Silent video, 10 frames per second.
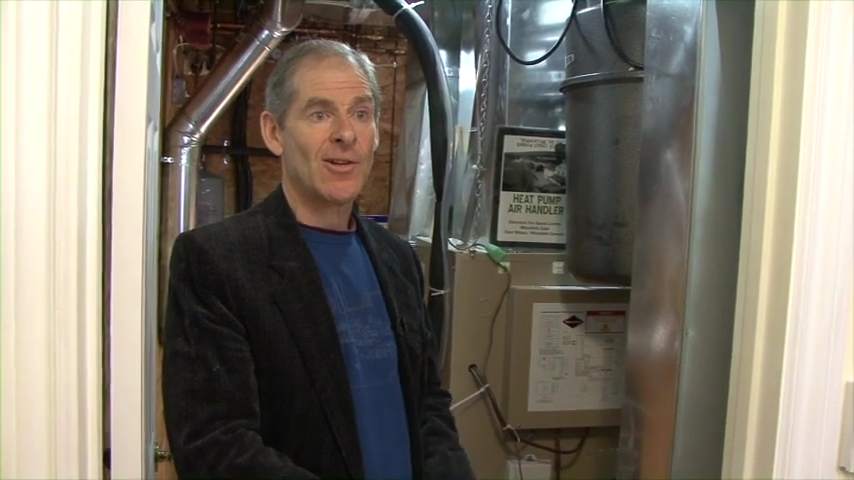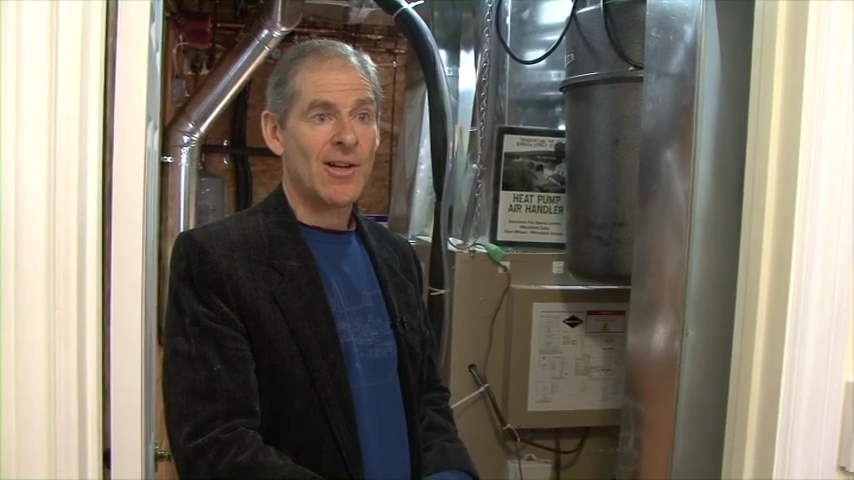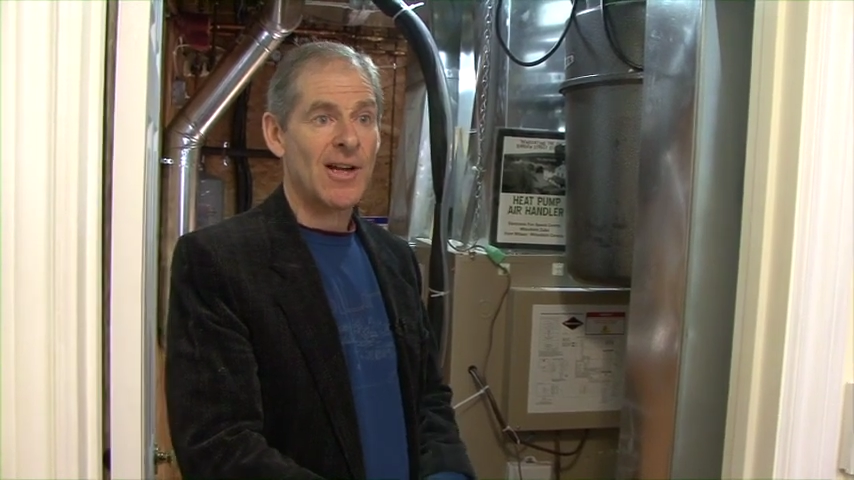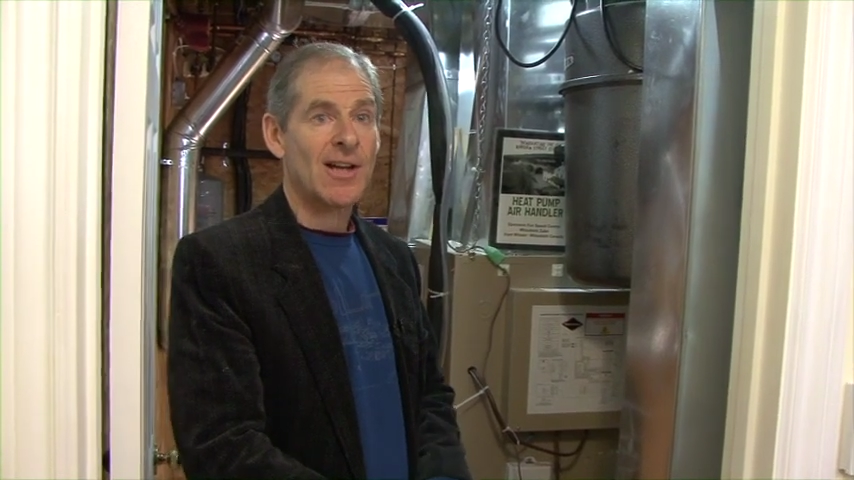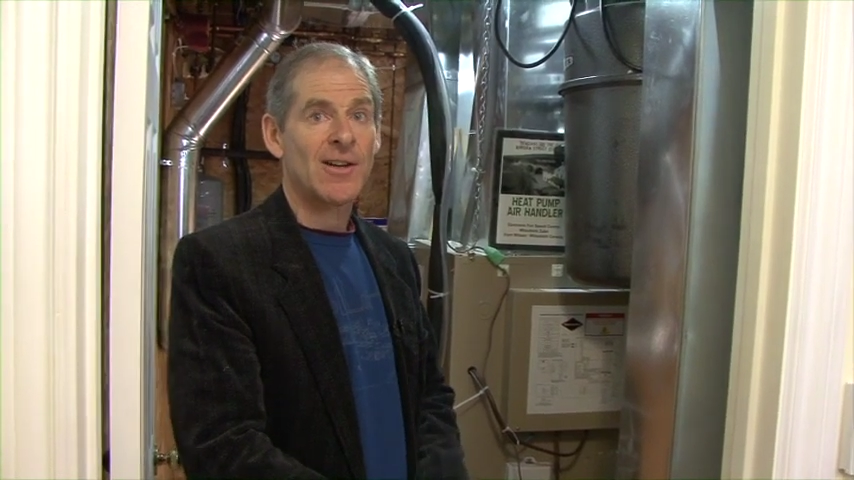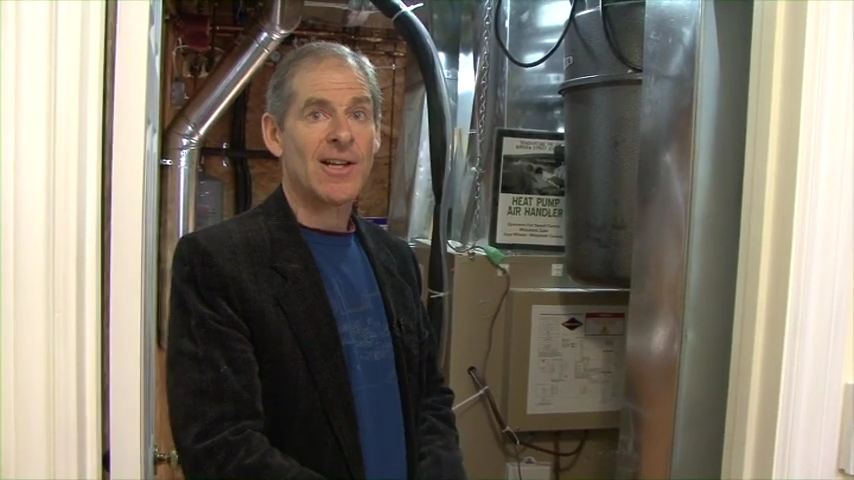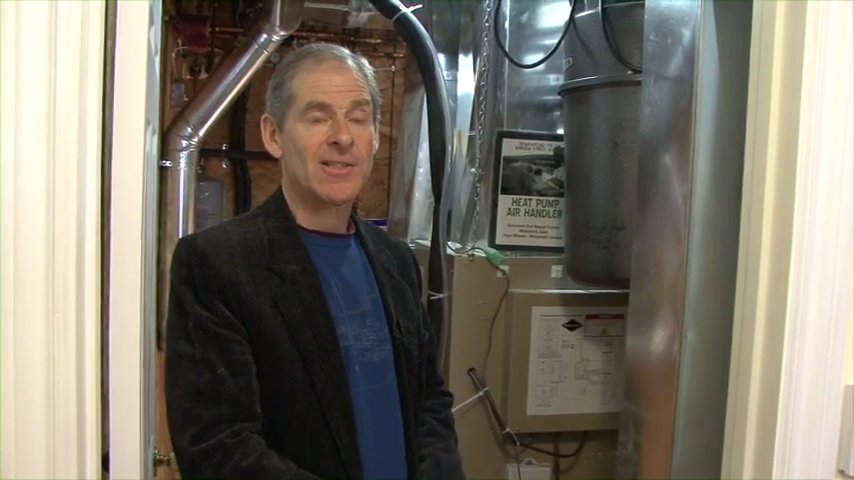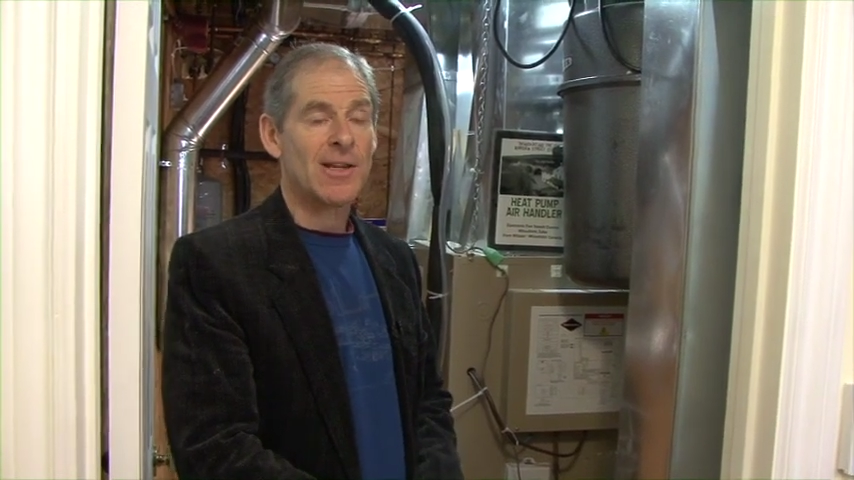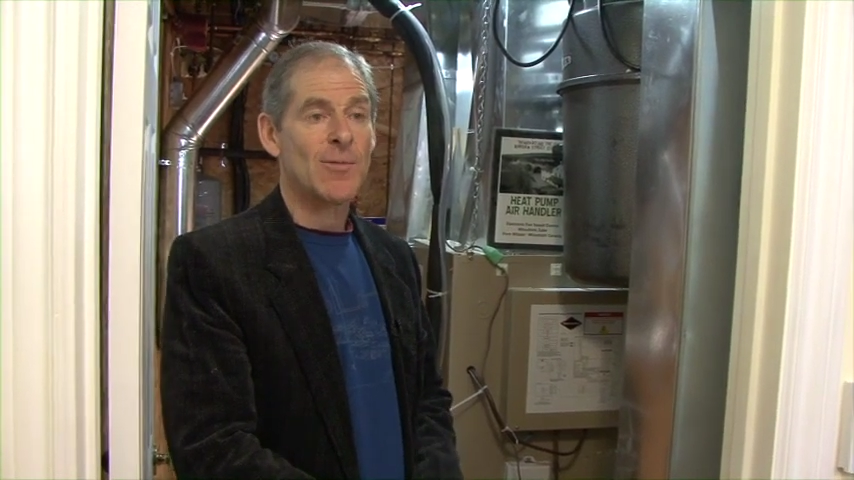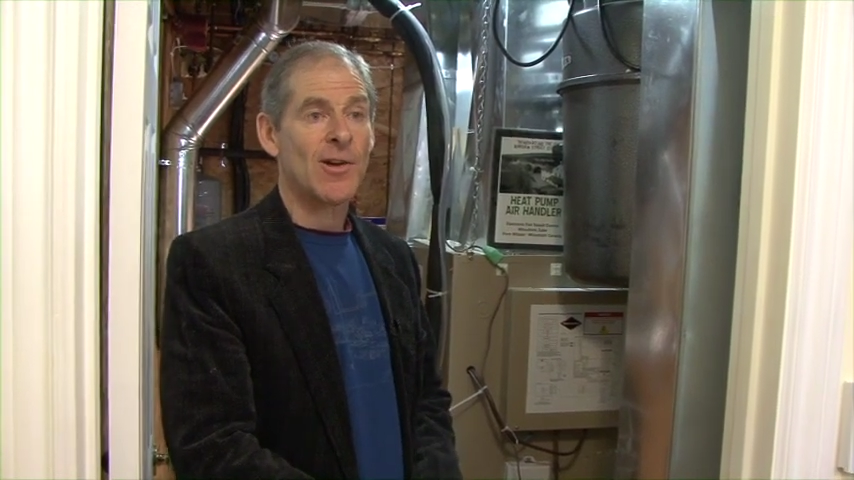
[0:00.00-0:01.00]
The air handler
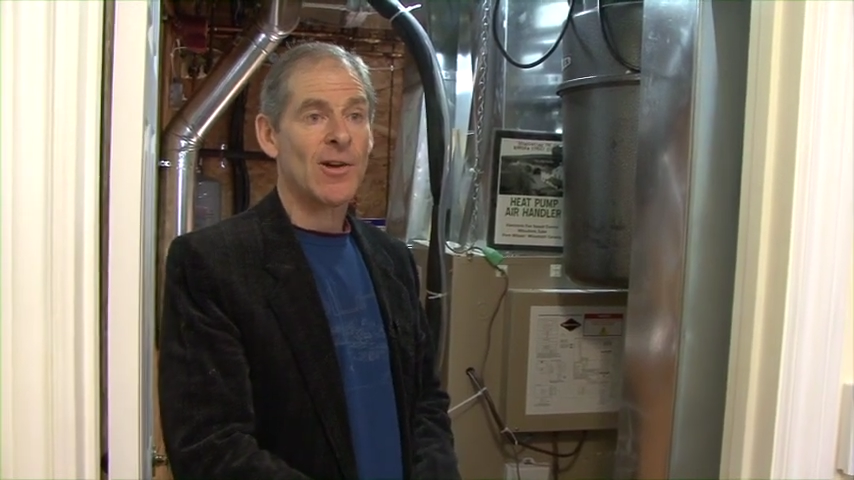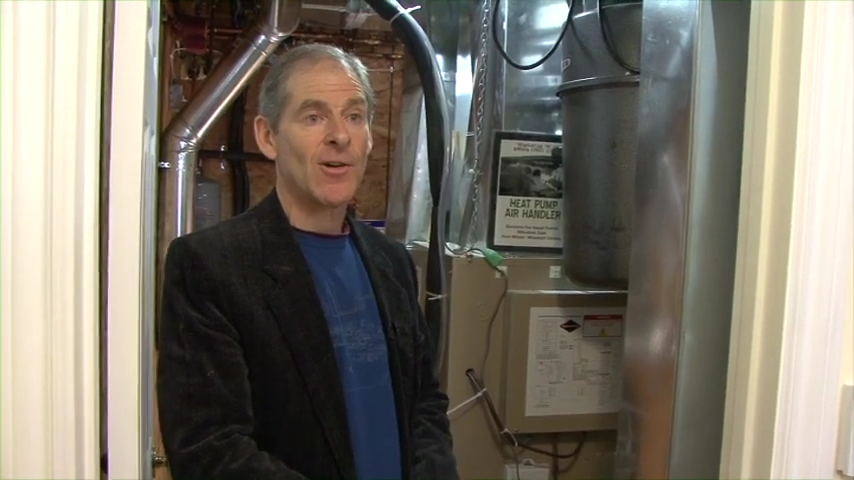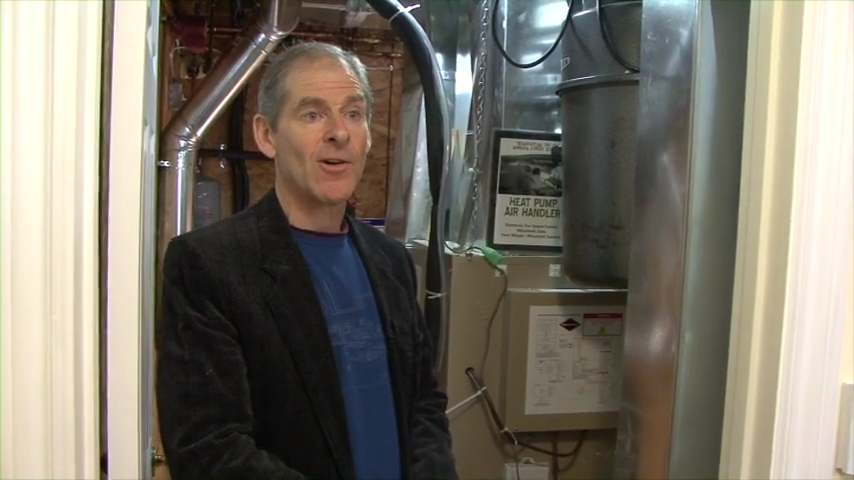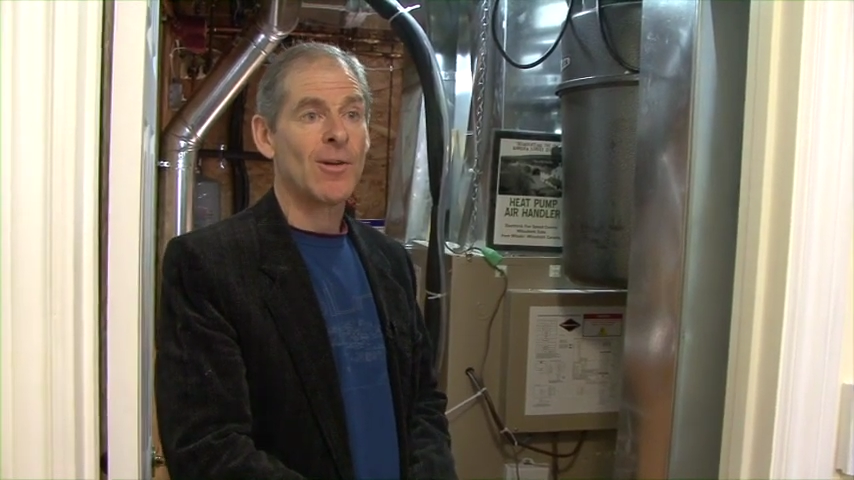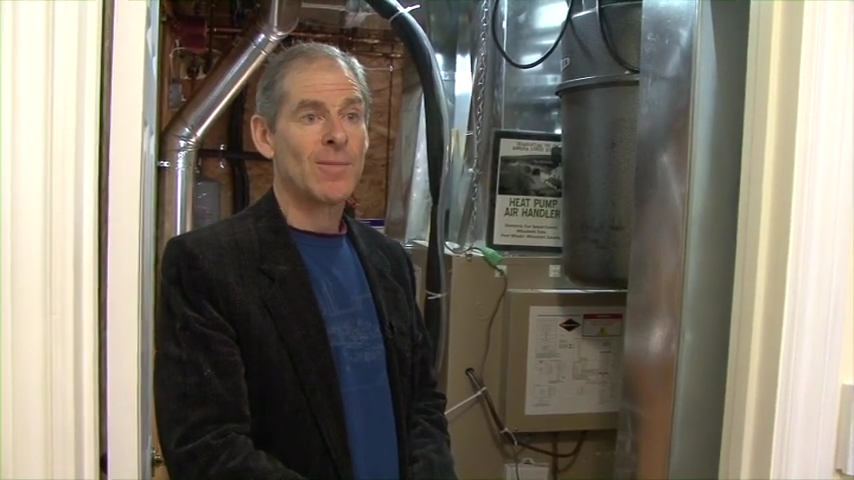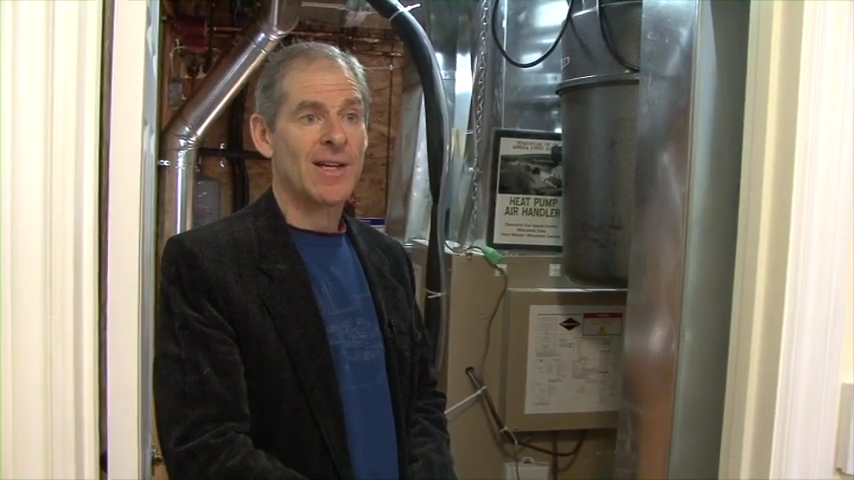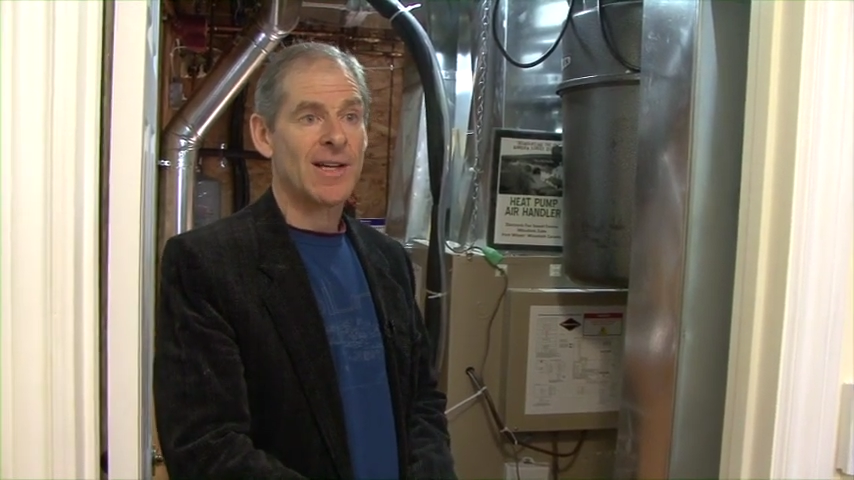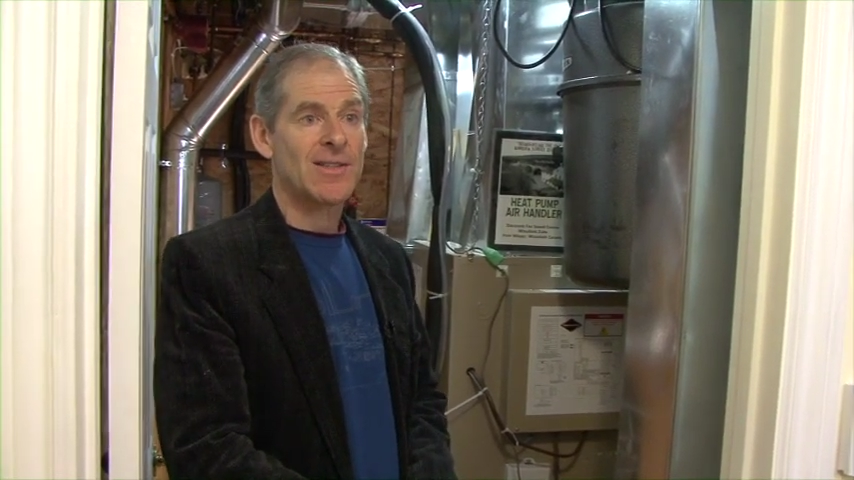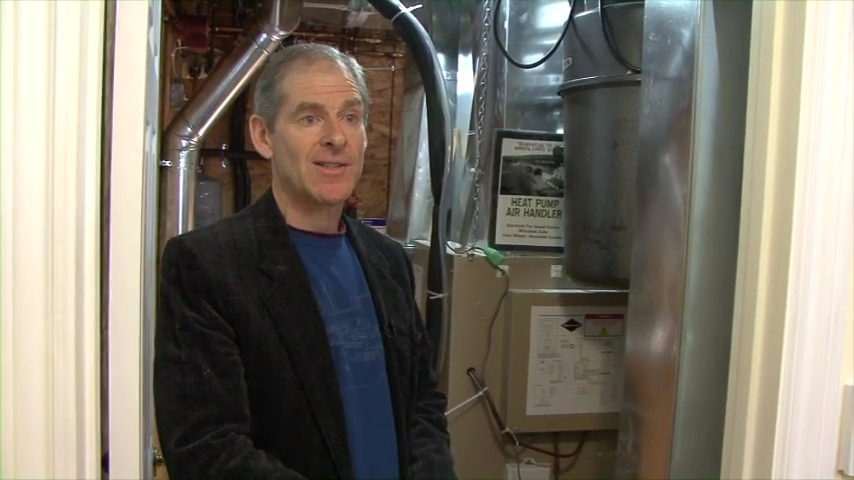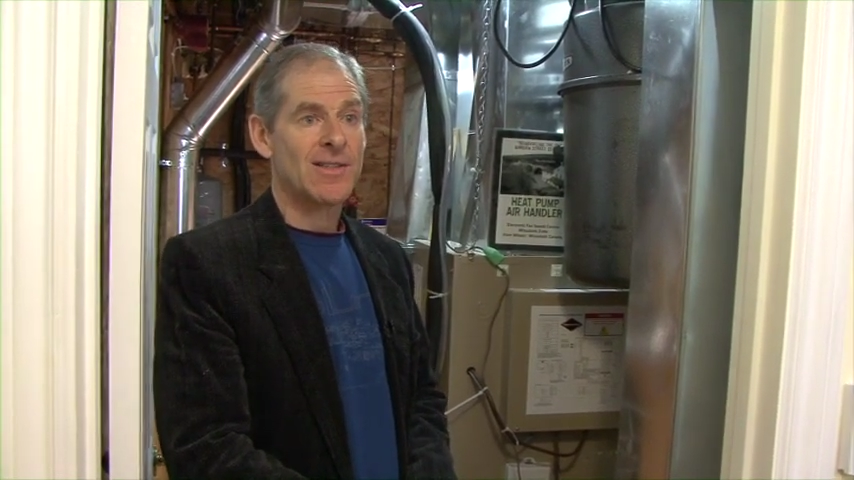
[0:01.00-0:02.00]
hasn't come on at all
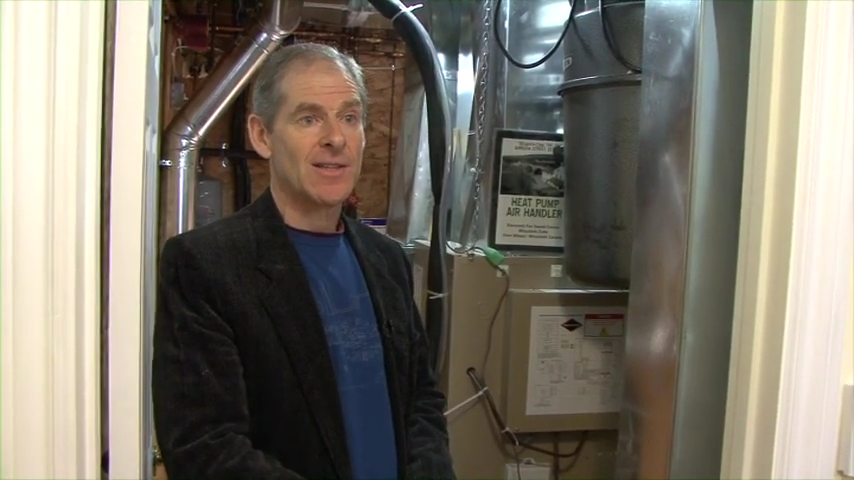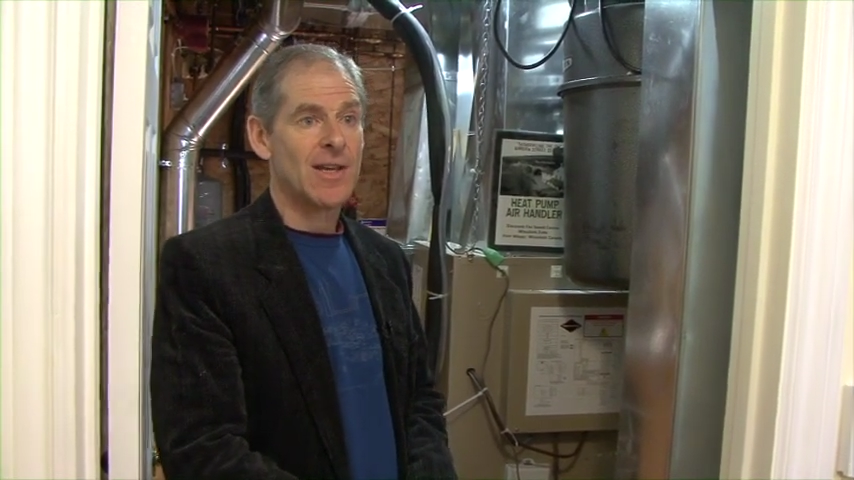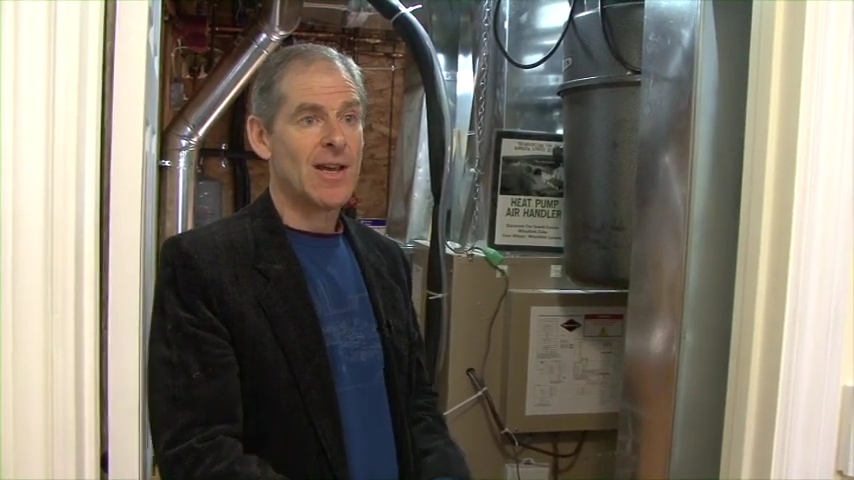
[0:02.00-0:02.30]
because